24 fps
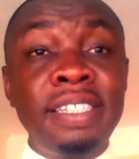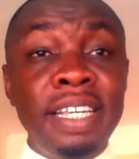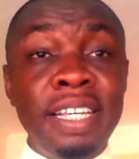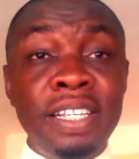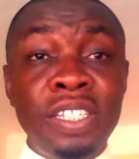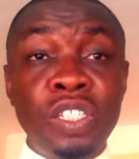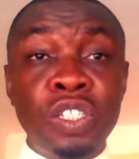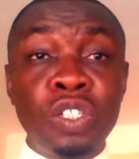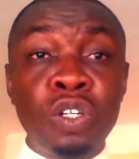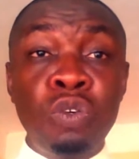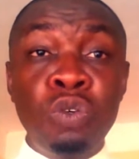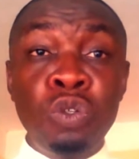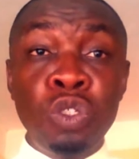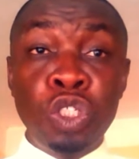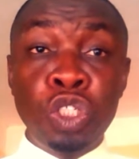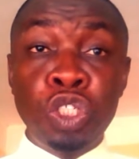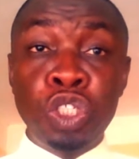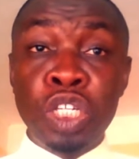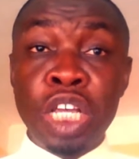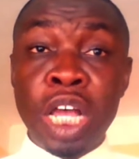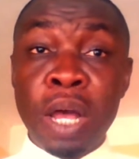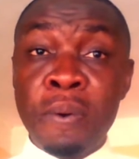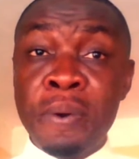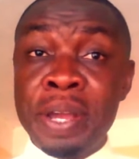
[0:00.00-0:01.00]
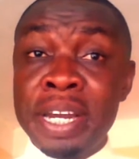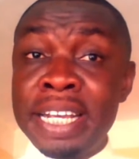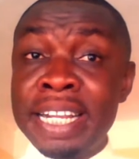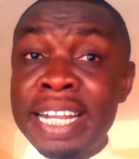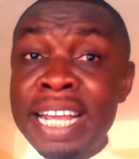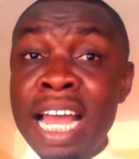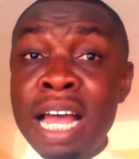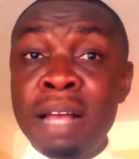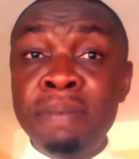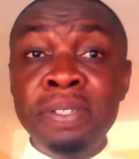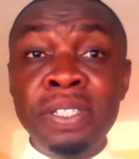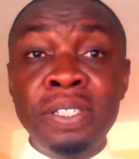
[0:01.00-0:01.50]
is crucial when
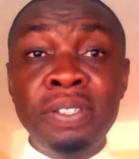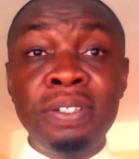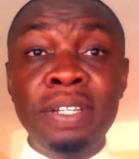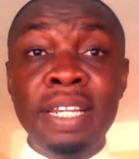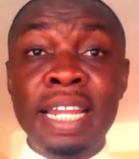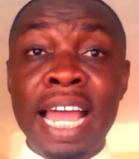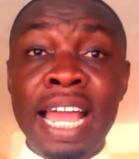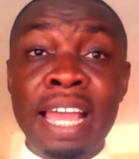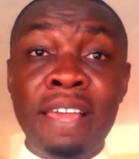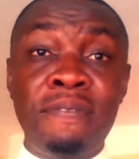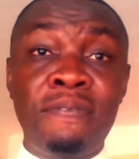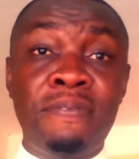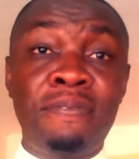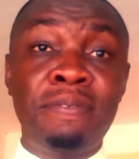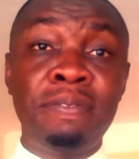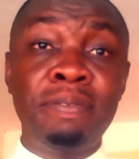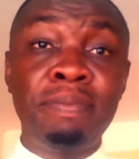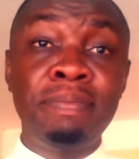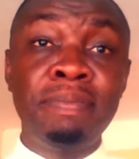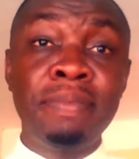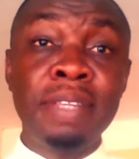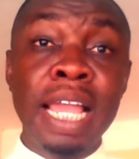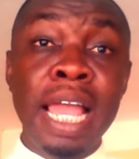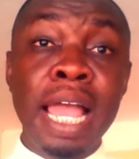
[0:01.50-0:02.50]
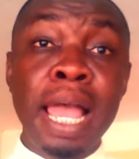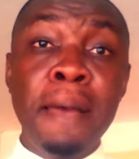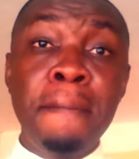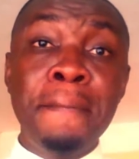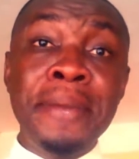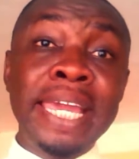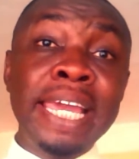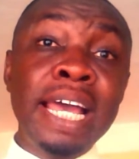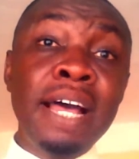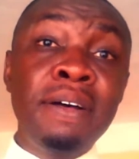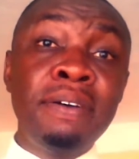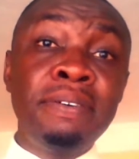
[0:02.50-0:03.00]
it comes to life
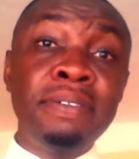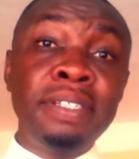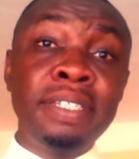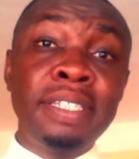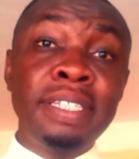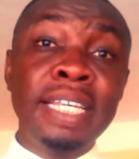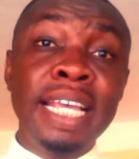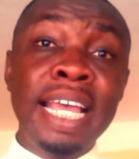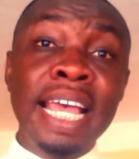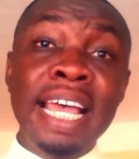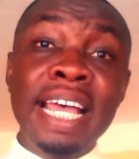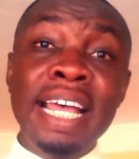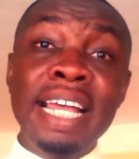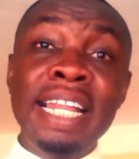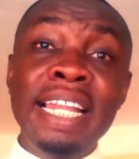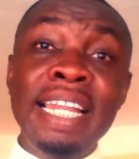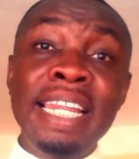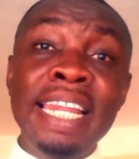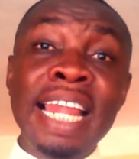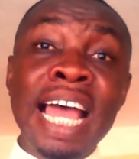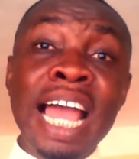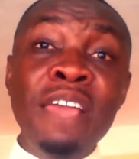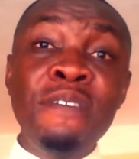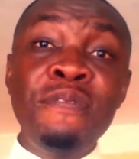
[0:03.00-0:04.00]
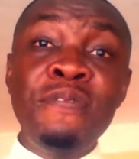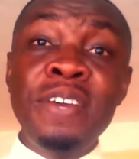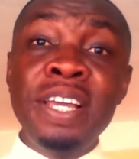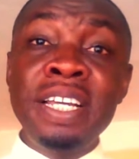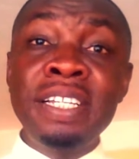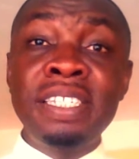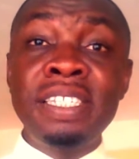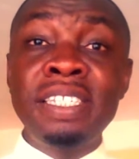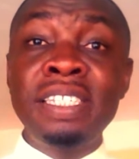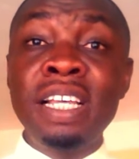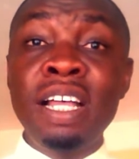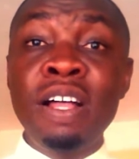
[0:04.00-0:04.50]
because life
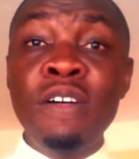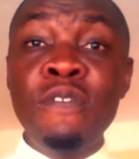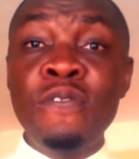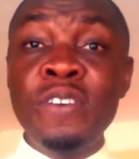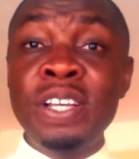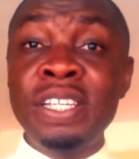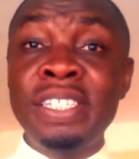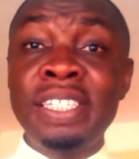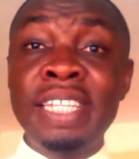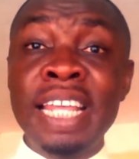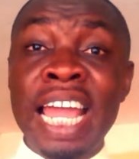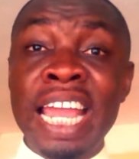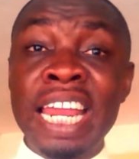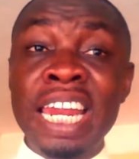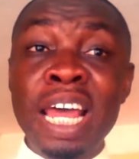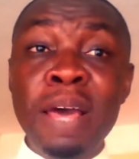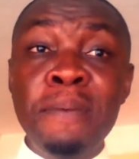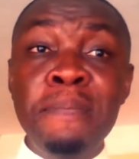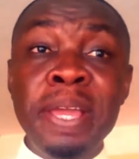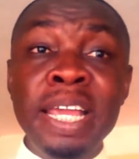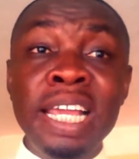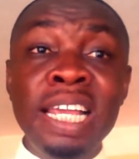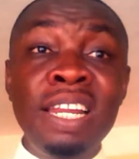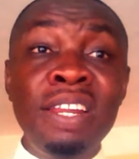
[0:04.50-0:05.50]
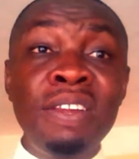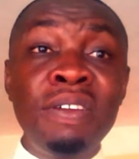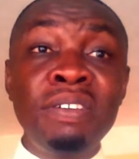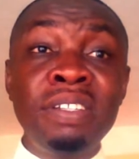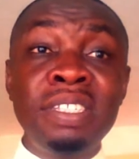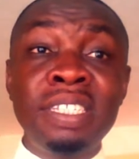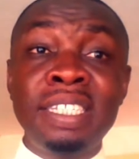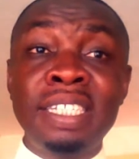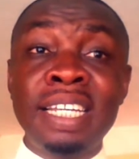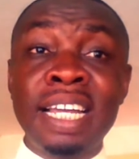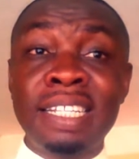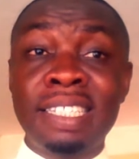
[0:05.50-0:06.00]
itself is dynamic,
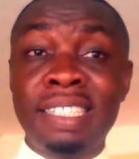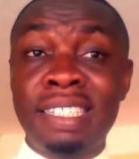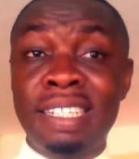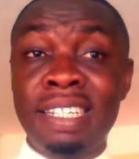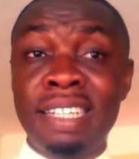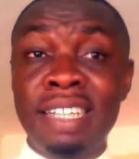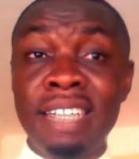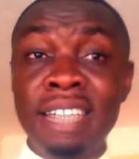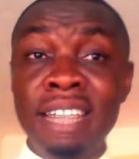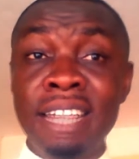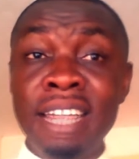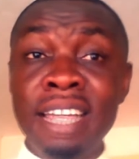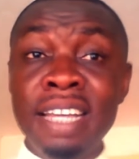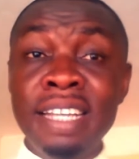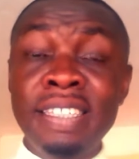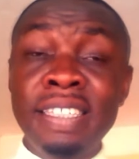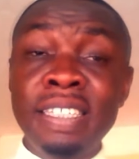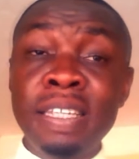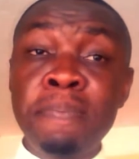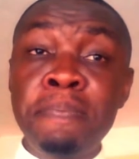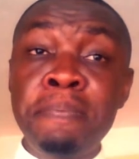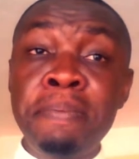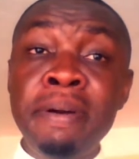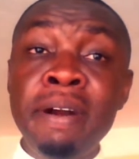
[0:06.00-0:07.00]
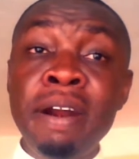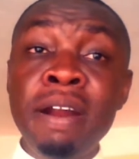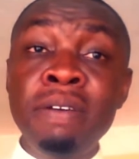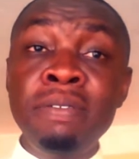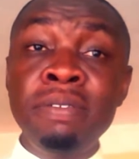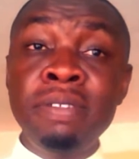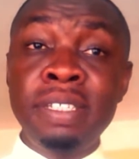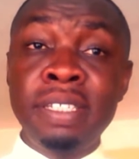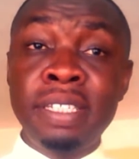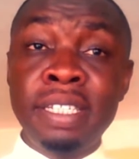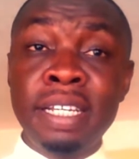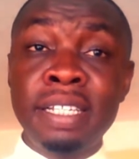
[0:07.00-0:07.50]
not static. It's a
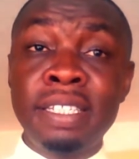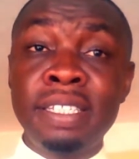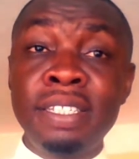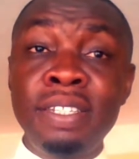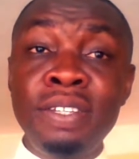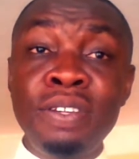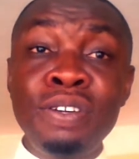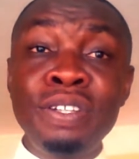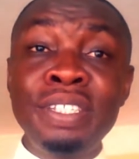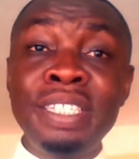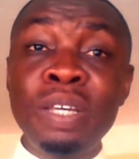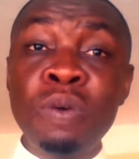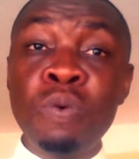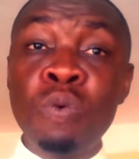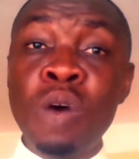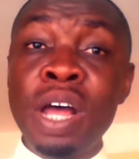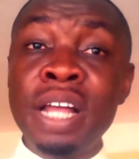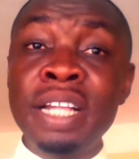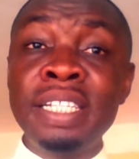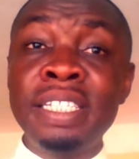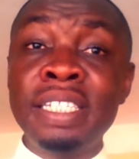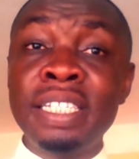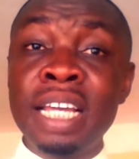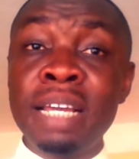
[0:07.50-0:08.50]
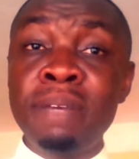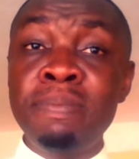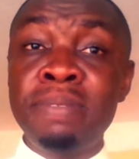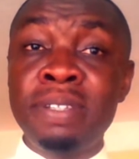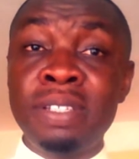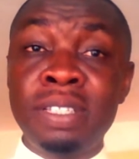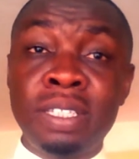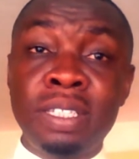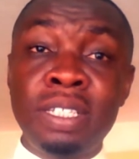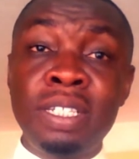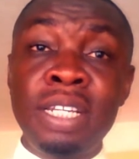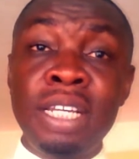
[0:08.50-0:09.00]
process, not a one-time
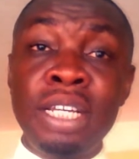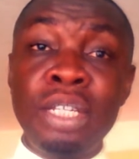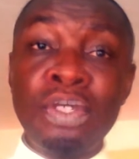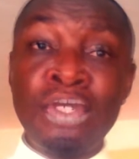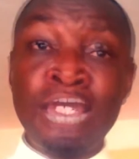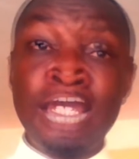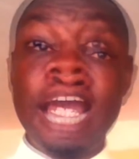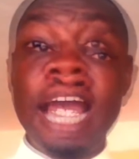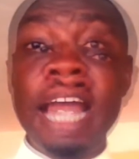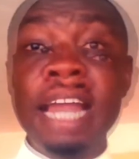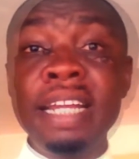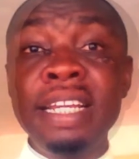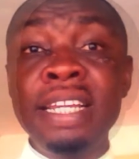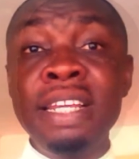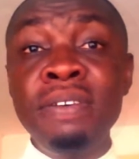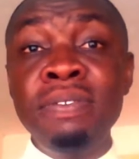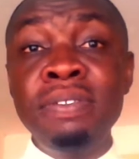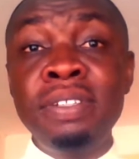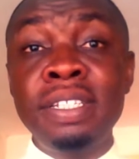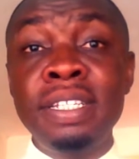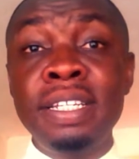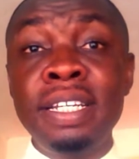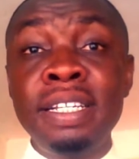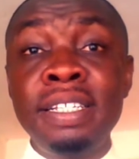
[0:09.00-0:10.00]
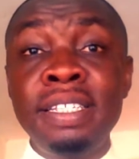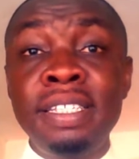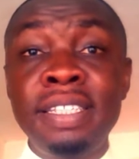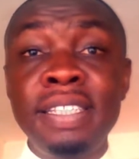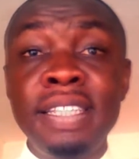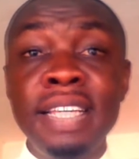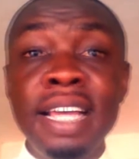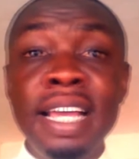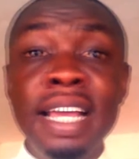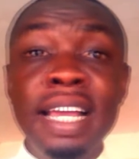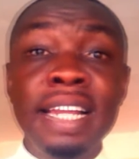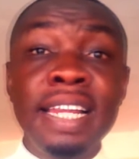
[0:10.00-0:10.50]
destination. Due to
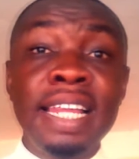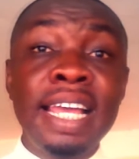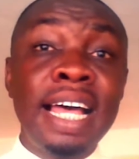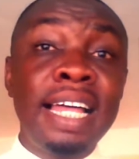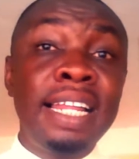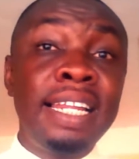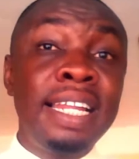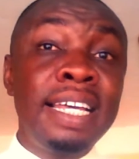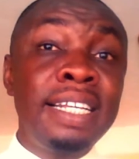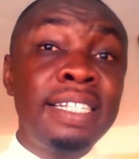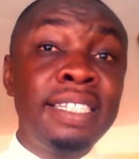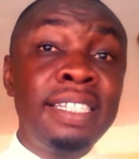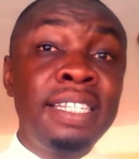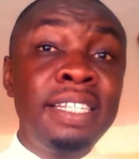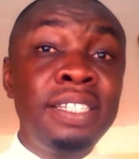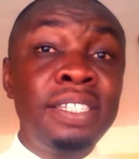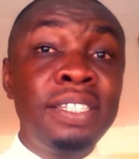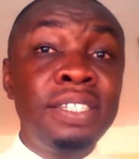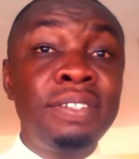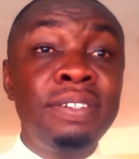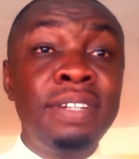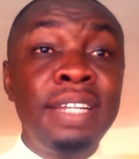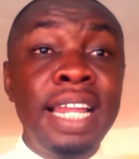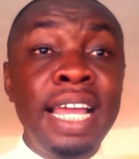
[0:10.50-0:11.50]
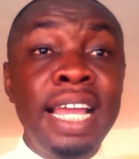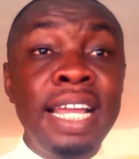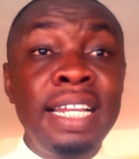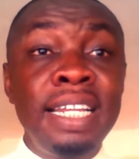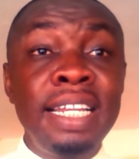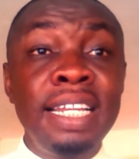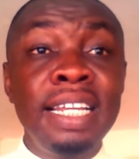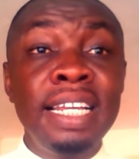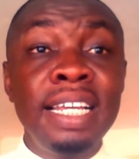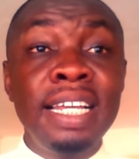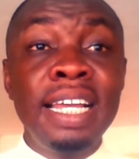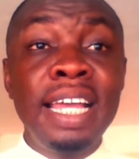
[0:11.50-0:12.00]
this, there are lessons to
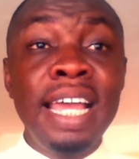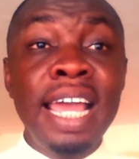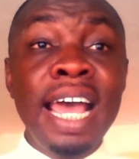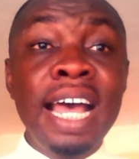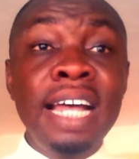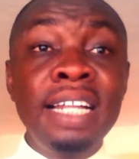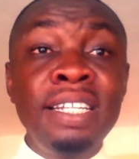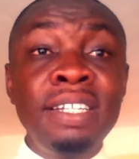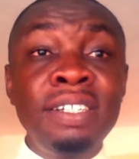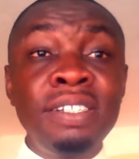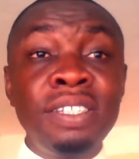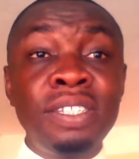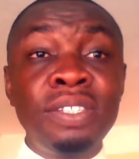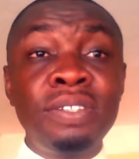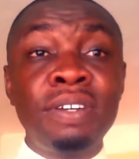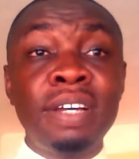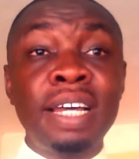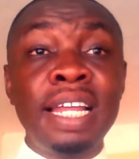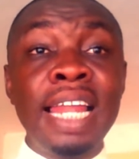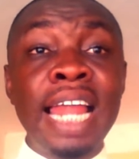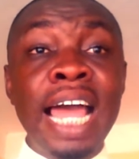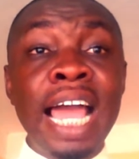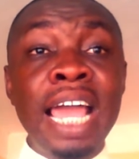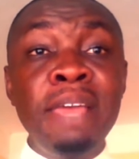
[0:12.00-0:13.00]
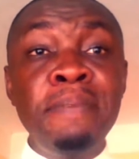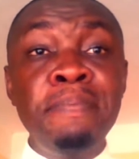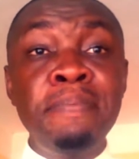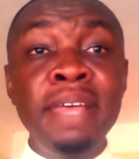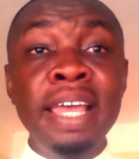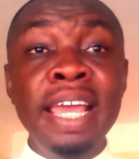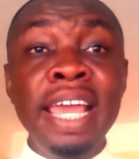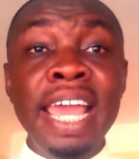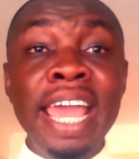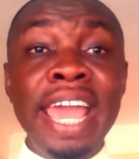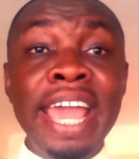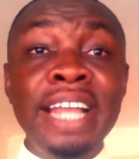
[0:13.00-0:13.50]
learn, hurdles to climb,
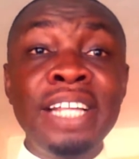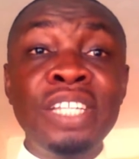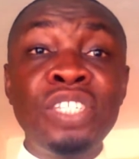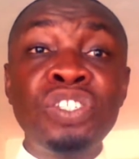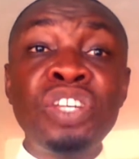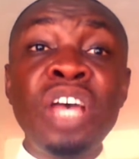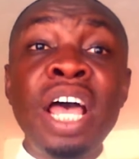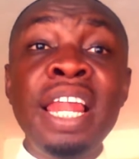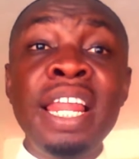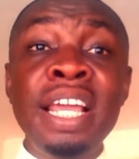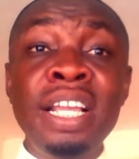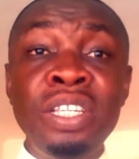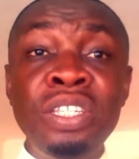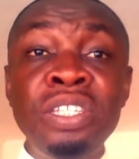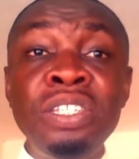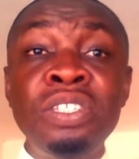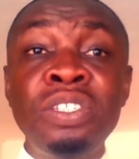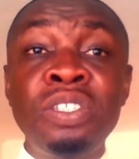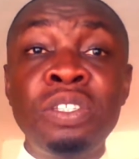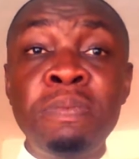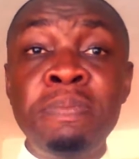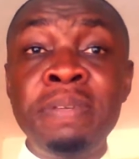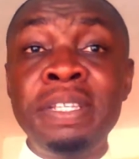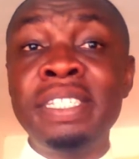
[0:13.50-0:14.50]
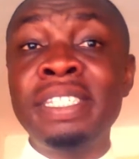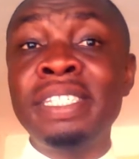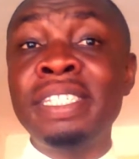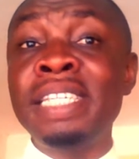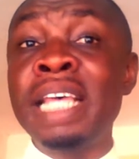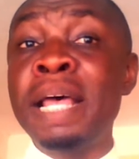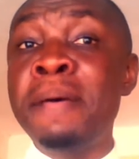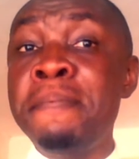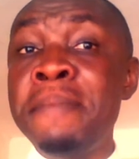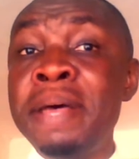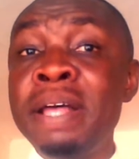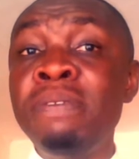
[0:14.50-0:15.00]
and challenges to be
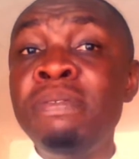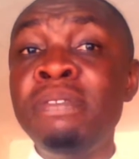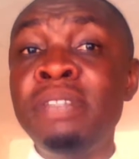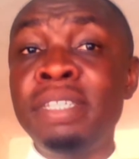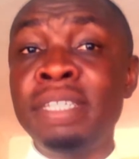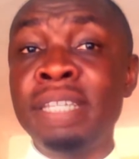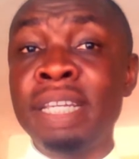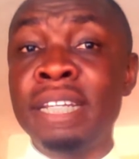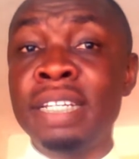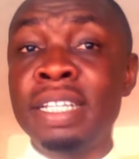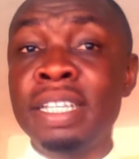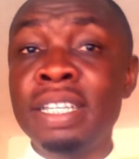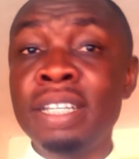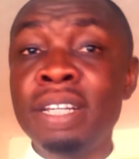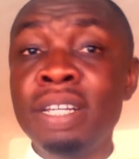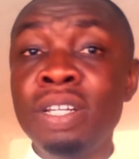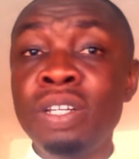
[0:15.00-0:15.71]
surmounted.